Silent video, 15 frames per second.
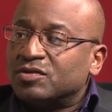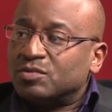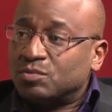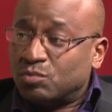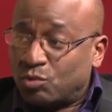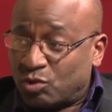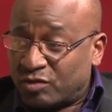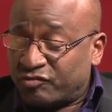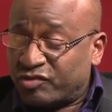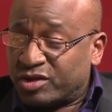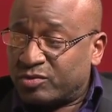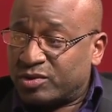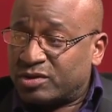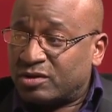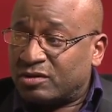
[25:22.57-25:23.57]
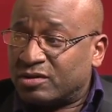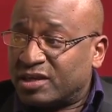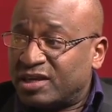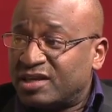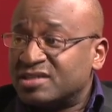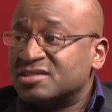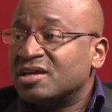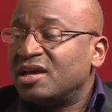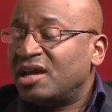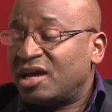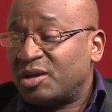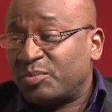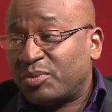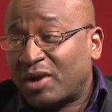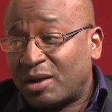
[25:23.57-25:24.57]
more frequent hurricanes
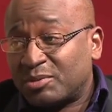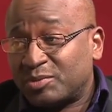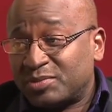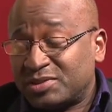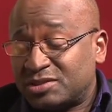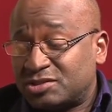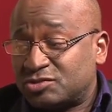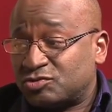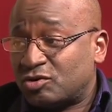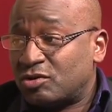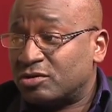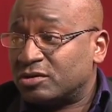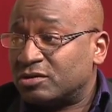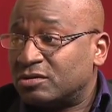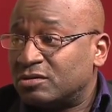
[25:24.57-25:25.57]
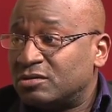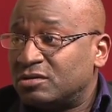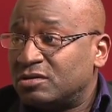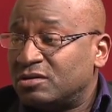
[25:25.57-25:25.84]
and probably stronger